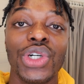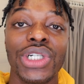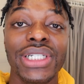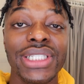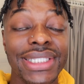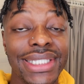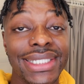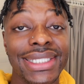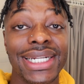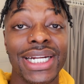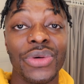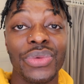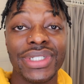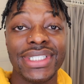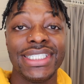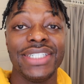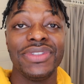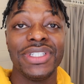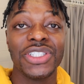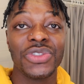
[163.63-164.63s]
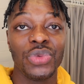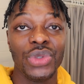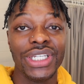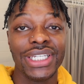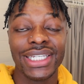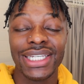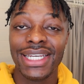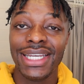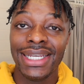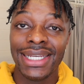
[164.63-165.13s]
another thing that I received this
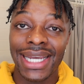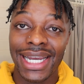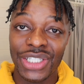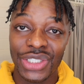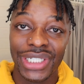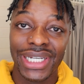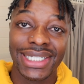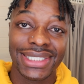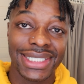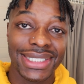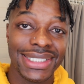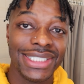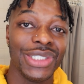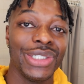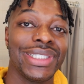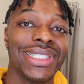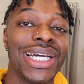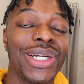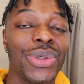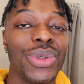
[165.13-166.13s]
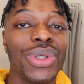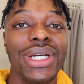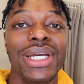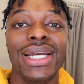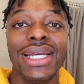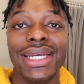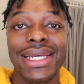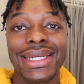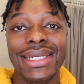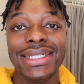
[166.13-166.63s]
week, as you guys can see in the title,
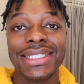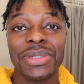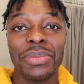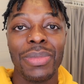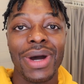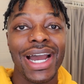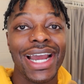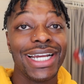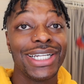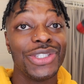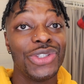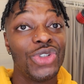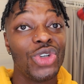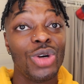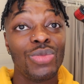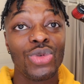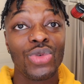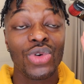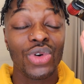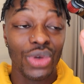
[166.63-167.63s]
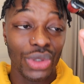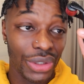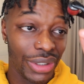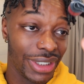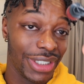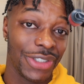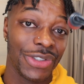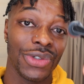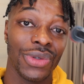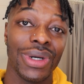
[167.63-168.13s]
is my Derma Roller.
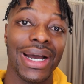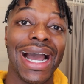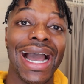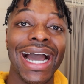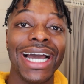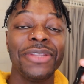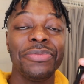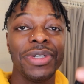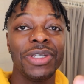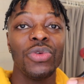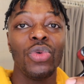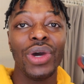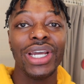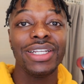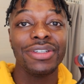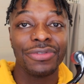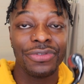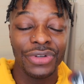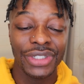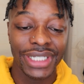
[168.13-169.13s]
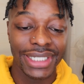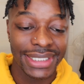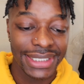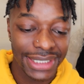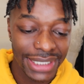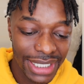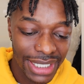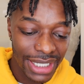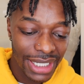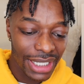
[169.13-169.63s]
So I had been waiting for
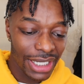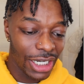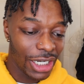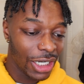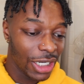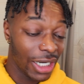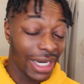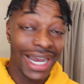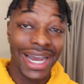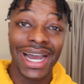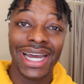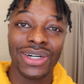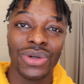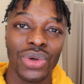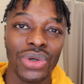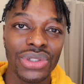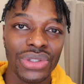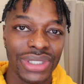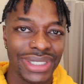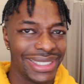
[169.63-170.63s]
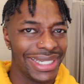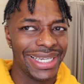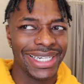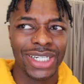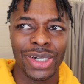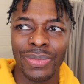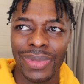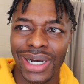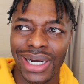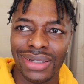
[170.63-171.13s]
this. I had ordered it like
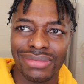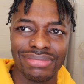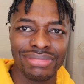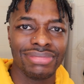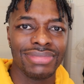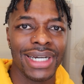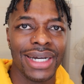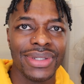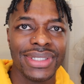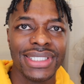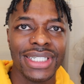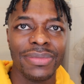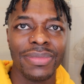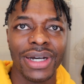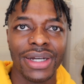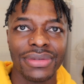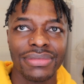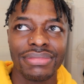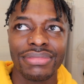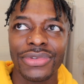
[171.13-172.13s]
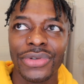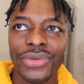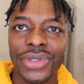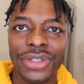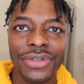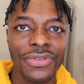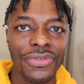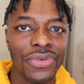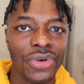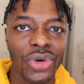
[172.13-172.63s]
about, I would say about
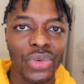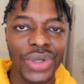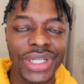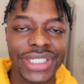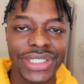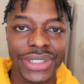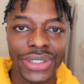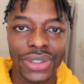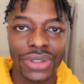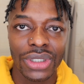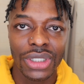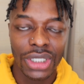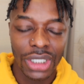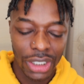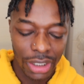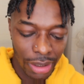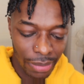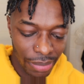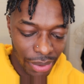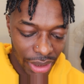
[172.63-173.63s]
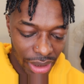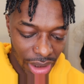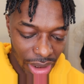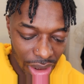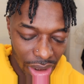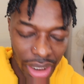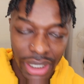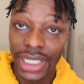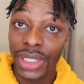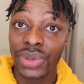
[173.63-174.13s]
3-4 weeks ago, but
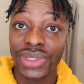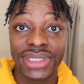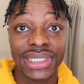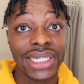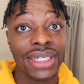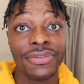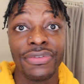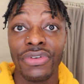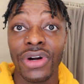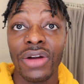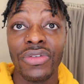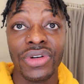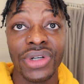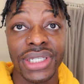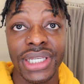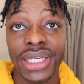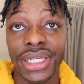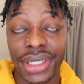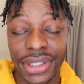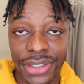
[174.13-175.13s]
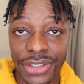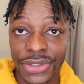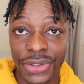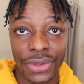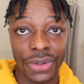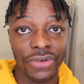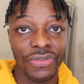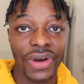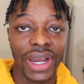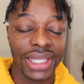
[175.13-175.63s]
it was taking forever to get here.
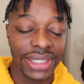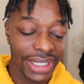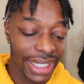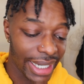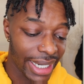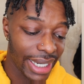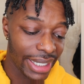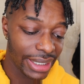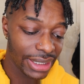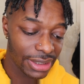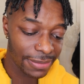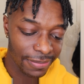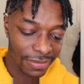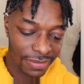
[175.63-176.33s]
So finally I got it.